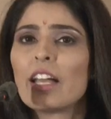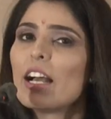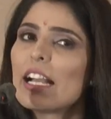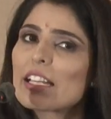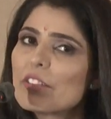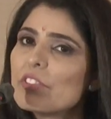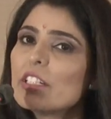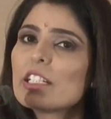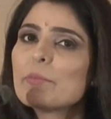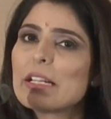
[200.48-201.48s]
I
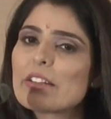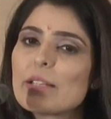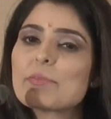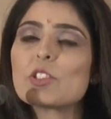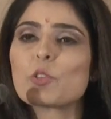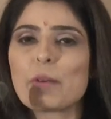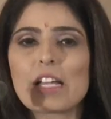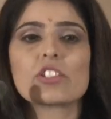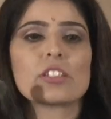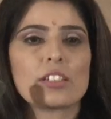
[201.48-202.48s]
converted my dreams into
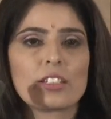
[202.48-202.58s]
passion.